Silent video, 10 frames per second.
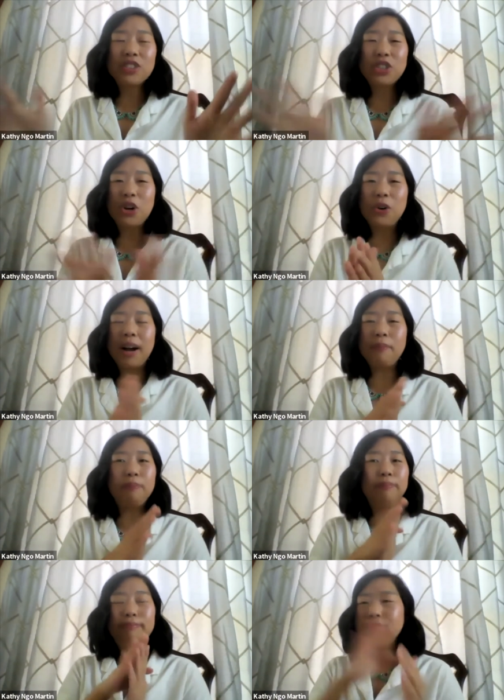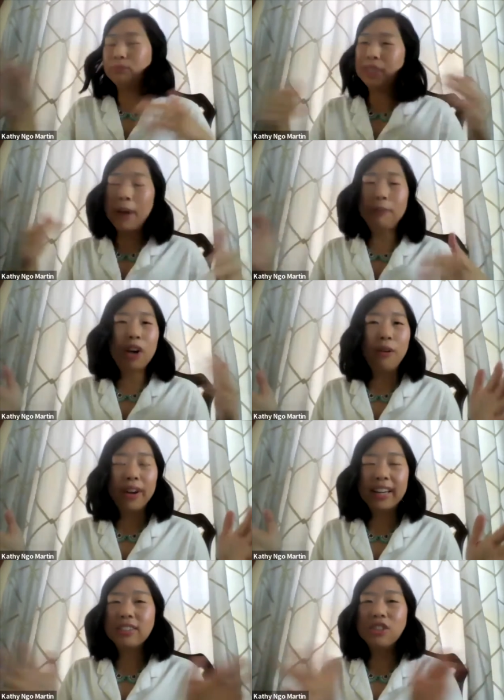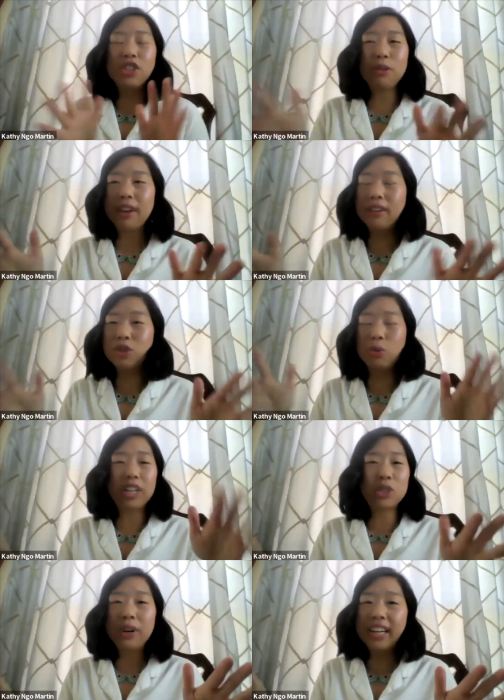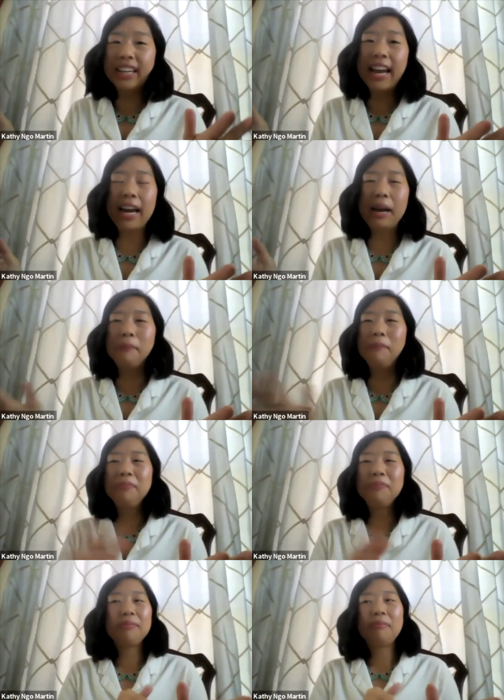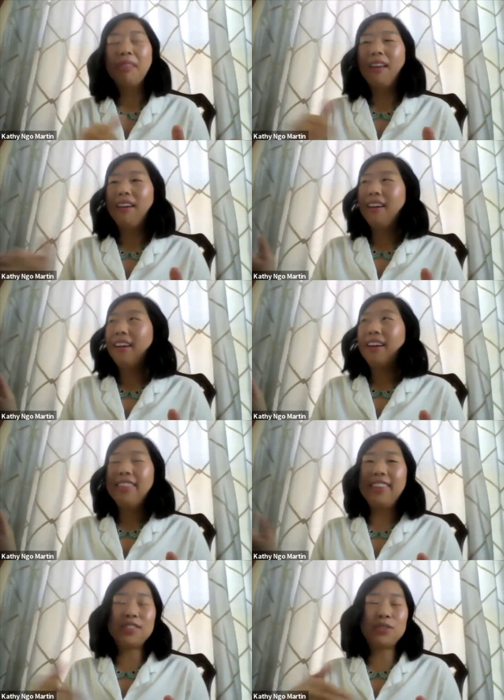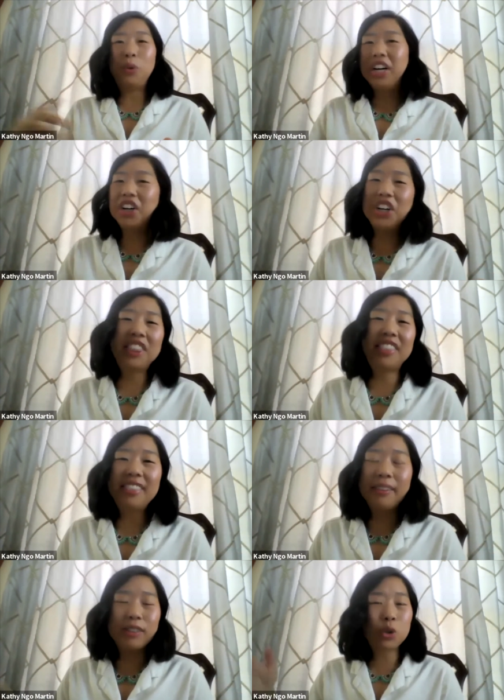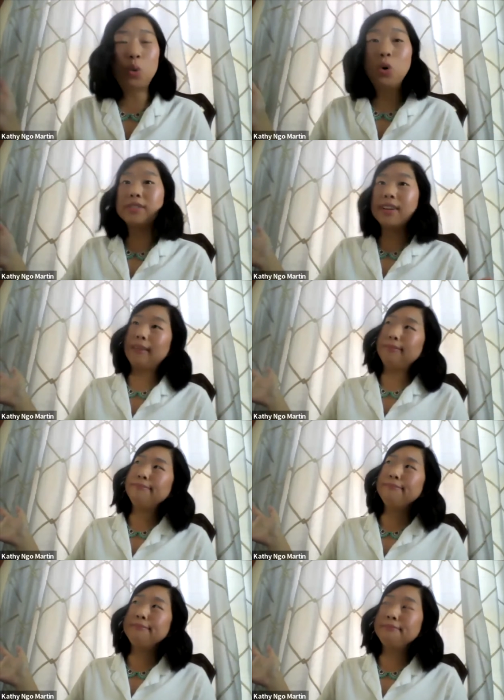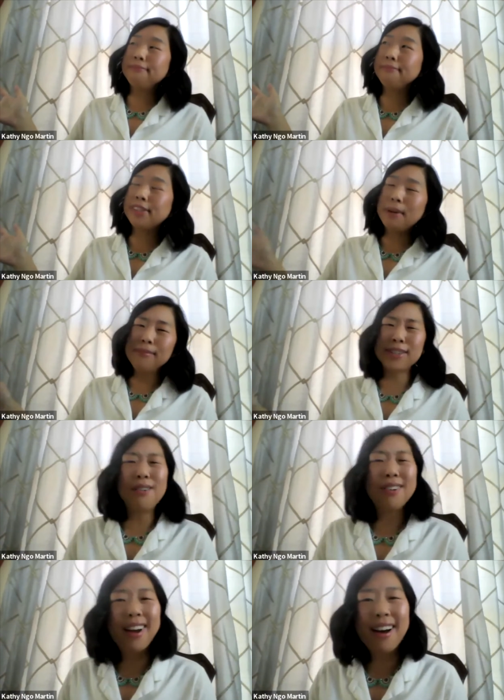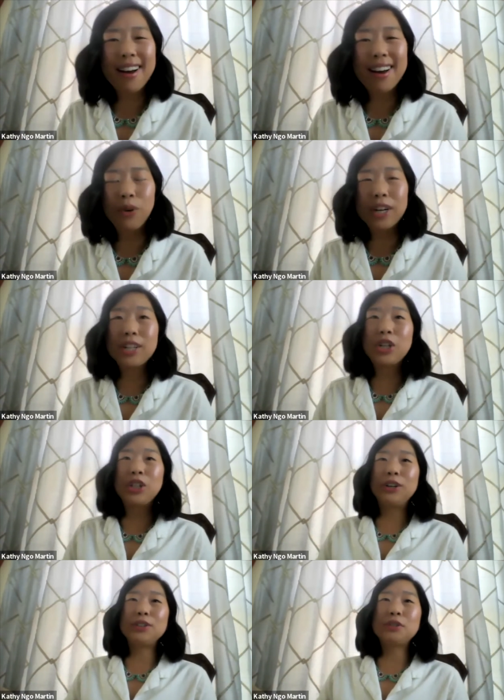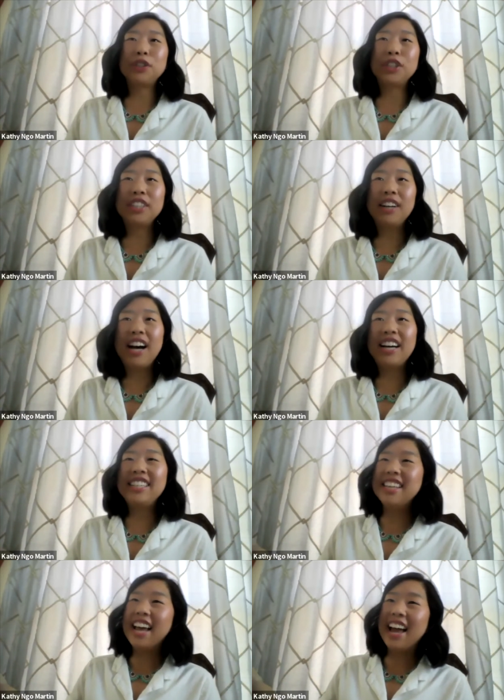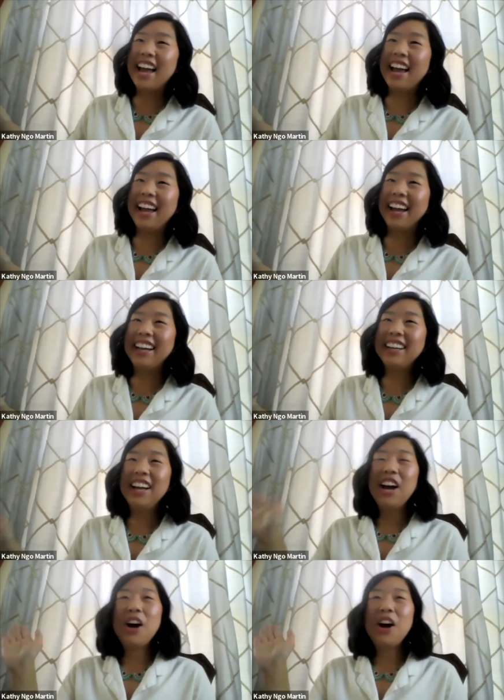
So I kept going. 2020 came. This weird, the school was like, mm, something's going on. We're going to close for a day.